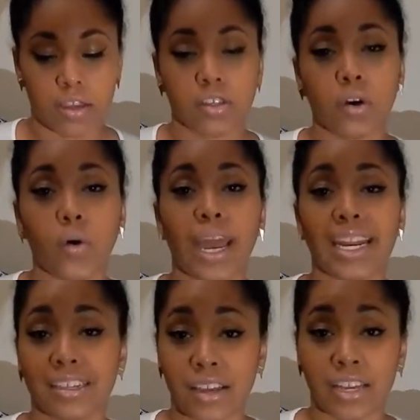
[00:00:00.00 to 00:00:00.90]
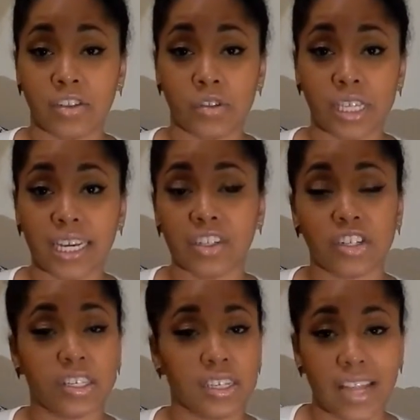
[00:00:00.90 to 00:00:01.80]
So, and as you see, it
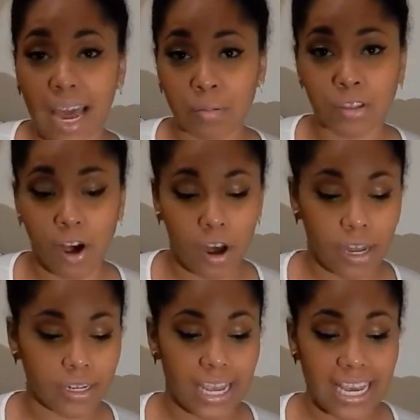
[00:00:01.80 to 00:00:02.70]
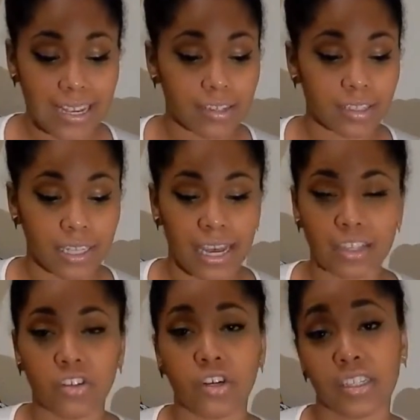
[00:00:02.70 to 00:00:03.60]
just snaps on easily
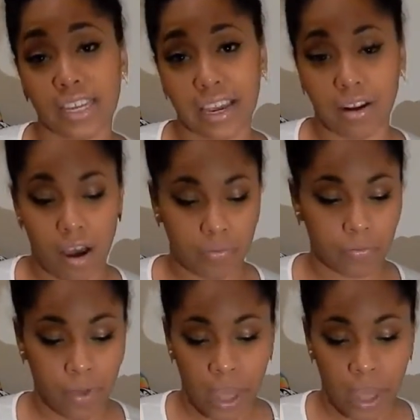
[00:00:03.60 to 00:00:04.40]
as you can take it off.